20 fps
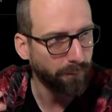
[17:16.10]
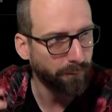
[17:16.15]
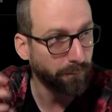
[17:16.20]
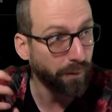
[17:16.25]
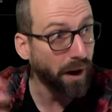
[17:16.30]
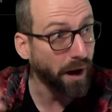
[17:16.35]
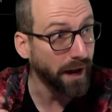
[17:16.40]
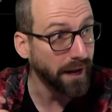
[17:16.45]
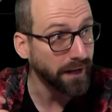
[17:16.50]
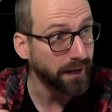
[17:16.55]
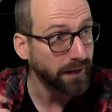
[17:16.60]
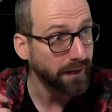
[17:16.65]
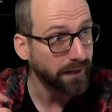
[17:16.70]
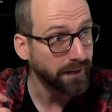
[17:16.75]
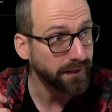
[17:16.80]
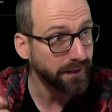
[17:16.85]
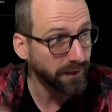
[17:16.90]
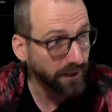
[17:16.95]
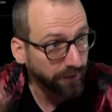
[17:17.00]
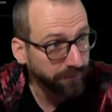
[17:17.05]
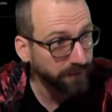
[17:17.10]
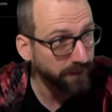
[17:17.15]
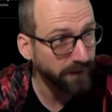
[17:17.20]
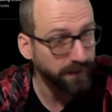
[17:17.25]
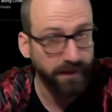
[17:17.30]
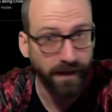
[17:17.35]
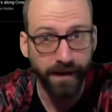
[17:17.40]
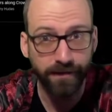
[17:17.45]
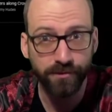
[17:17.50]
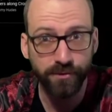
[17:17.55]
but you left it
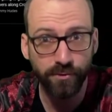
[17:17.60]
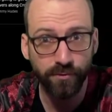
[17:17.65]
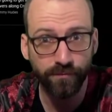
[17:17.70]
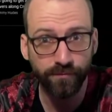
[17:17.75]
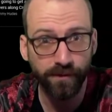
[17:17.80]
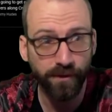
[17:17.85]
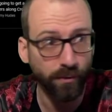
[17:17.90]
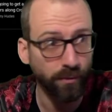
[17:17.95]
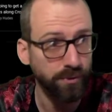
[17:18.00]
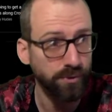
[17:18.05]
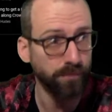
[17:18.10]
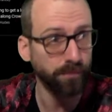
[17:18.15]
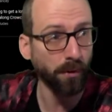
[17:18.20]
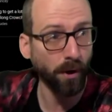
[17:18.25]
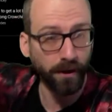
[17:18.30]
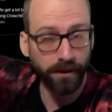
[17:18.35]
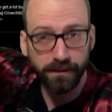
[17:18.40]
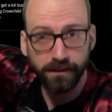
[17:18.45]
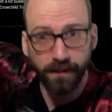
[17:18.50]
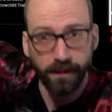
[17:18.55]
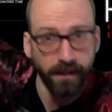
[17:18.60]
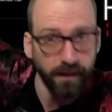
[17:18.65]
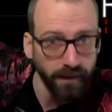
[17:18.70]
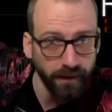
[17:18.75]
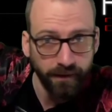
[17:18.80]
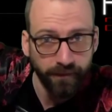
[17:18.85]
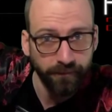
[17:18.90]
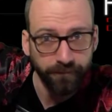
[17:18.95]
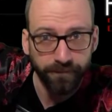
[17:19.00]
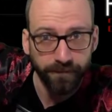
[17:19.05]
in the SUV, which you parked
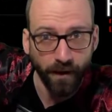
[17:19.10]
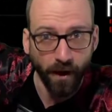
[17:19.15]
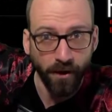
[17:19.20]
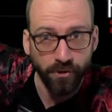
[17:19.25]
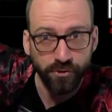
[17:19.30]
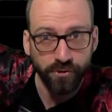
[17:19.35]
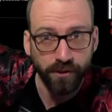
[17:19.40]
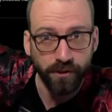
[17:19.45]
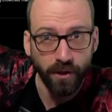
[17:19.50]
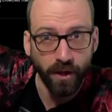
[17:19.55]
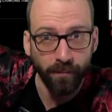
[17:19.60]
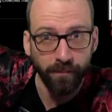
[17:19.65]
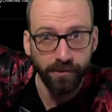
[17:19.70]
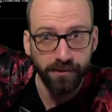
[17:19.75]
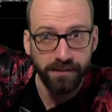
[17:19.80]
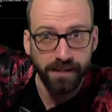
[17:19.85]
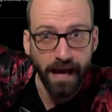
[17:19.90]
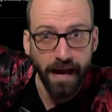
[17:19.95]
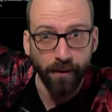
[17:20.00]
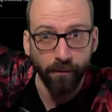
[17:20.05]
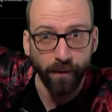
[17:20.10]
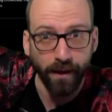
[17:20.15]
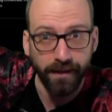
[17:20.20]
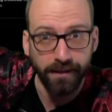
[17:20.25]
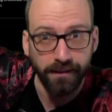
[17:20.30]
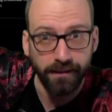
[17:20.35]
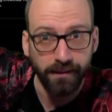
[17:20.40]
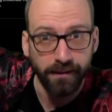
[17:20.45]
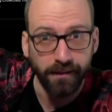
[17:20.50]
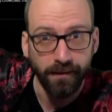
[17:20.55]
100 kilometers that
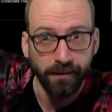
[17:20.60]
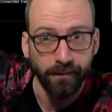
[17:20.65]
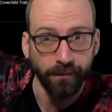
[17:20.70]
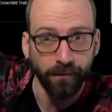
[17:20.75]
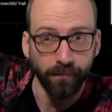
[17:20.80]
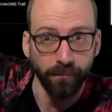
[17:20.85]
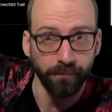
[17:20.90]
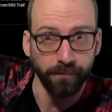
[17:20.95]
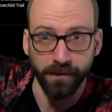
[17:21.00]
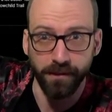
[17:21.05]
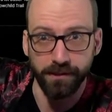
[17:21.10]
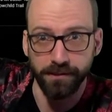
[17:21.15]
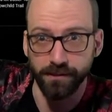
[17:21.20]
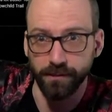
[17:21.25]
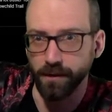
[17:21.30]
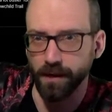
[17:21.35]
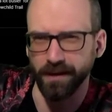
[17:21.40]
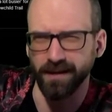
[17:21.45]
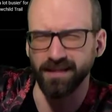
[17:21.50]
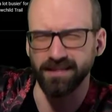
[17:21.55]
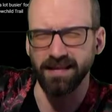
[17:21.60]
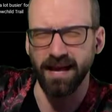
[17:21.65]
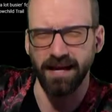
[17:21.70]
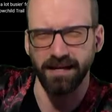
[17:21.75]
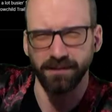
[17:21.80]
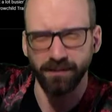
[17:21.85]
way, because you got to get that.